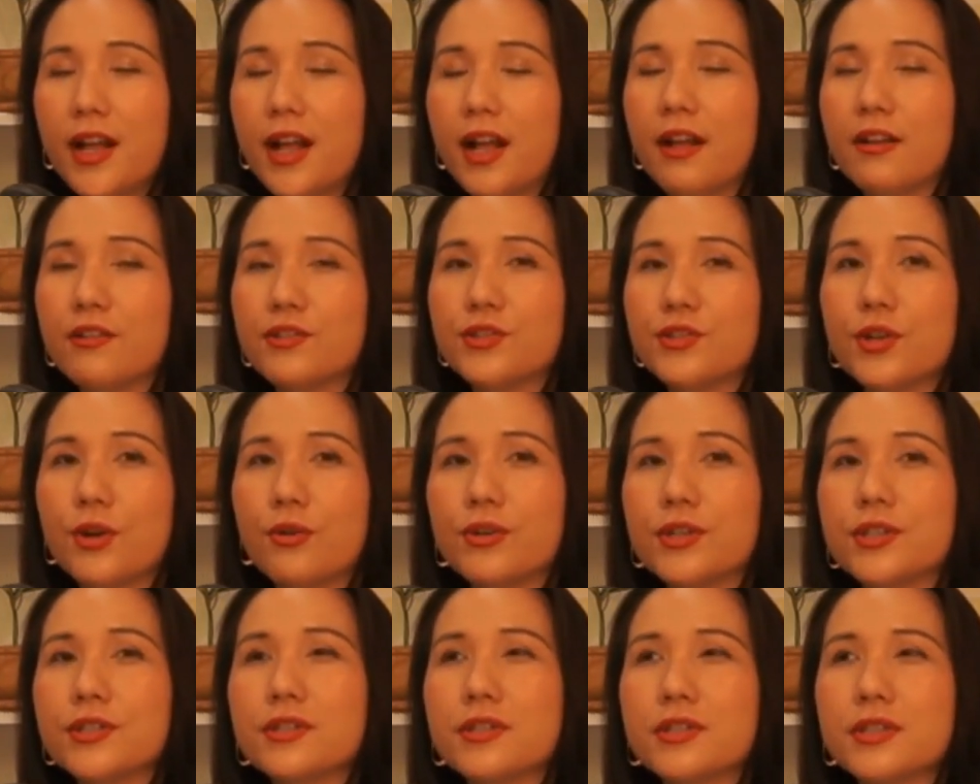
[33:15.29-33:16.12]
And so
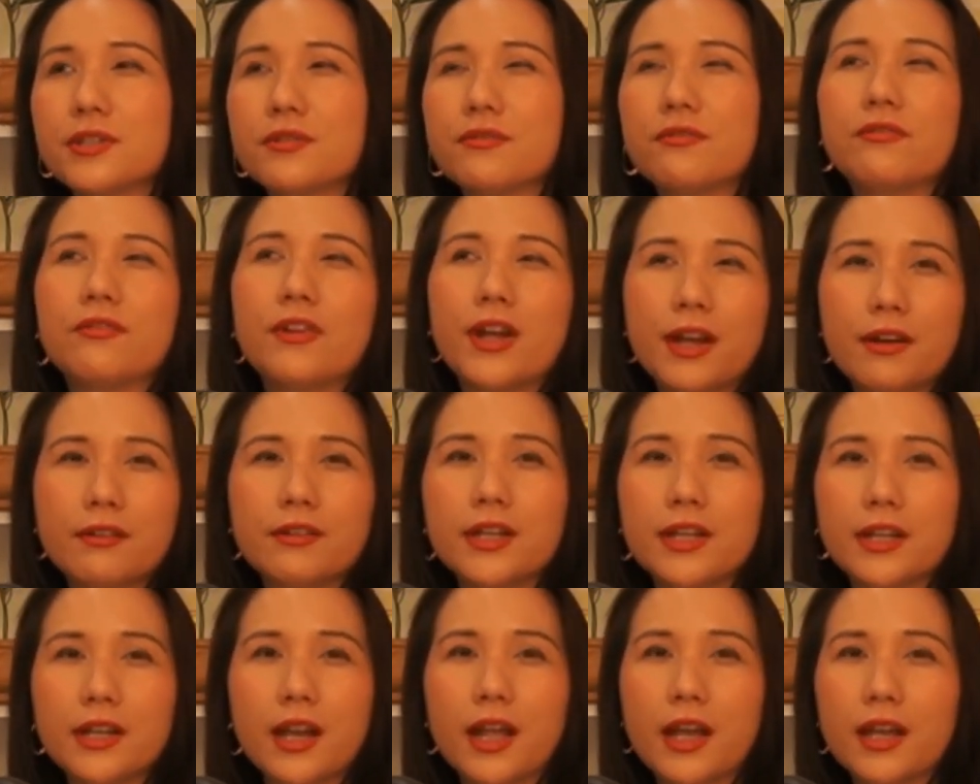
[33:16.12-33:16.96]
it's just
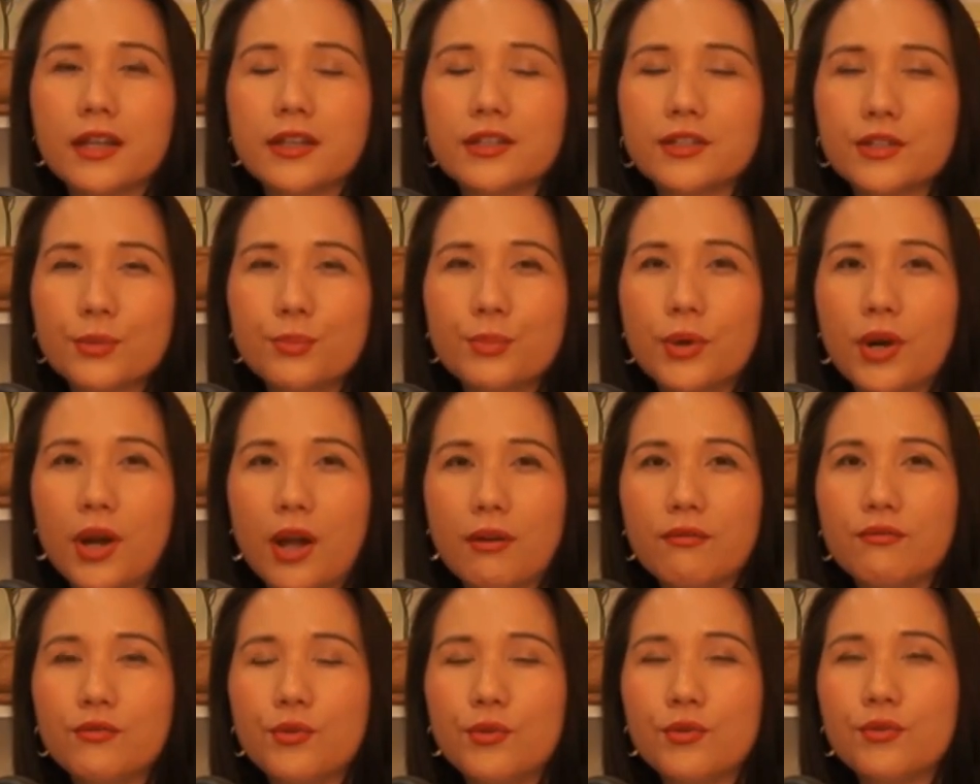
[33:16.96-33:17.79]
very like super
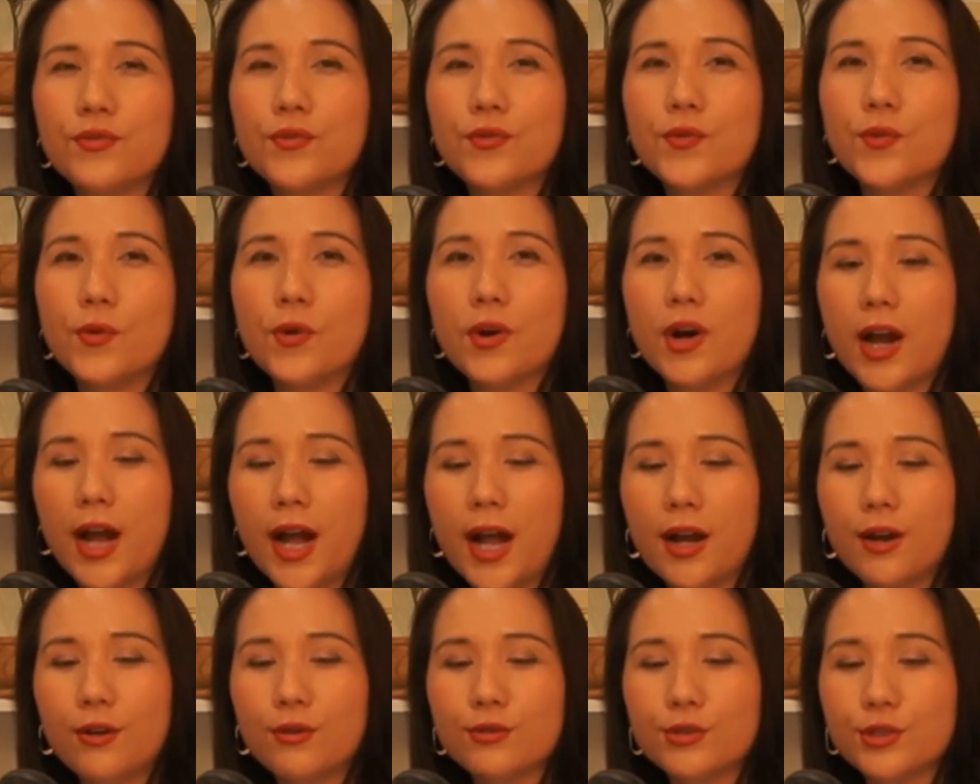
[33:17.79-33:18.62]
helpful for
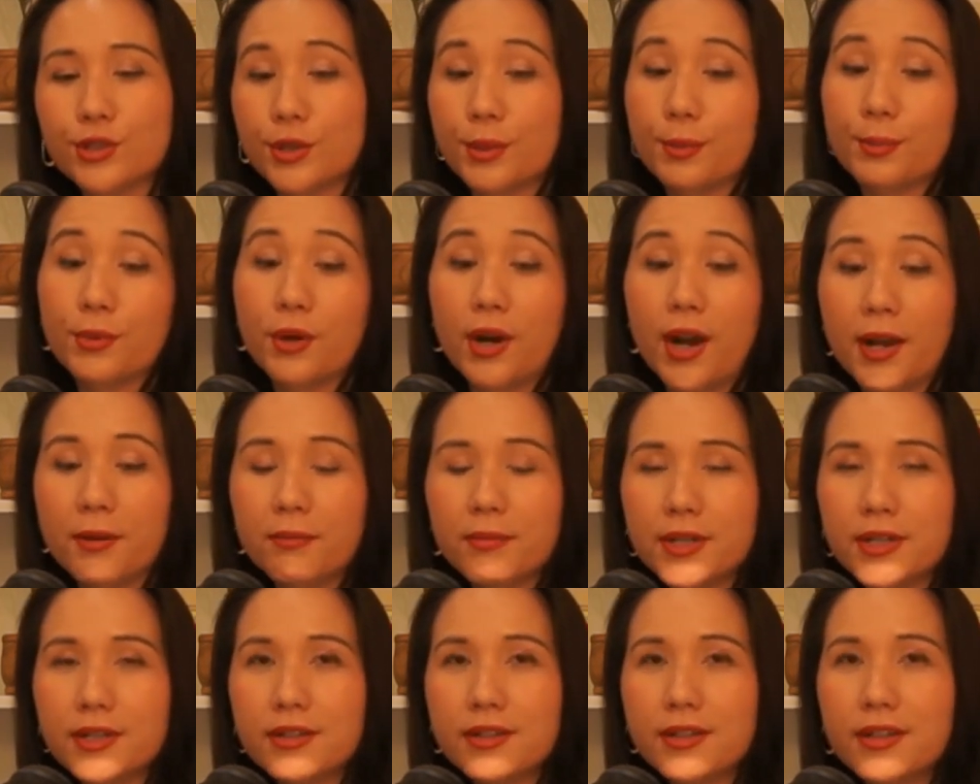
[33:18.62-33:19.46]
our
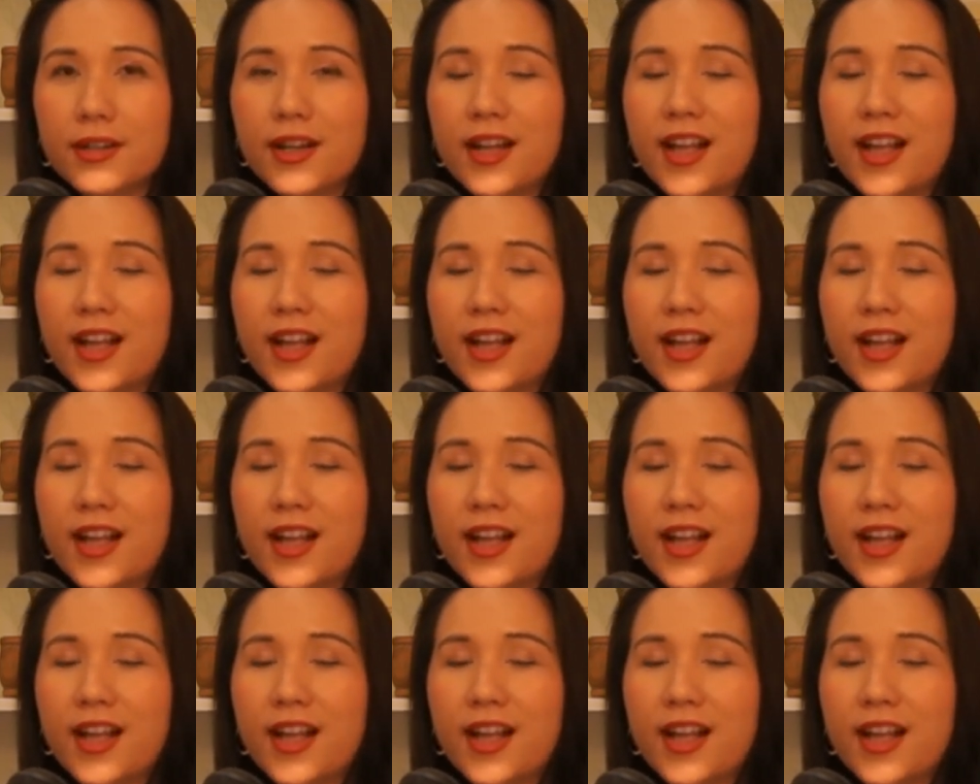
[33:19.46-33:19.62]
subscriber.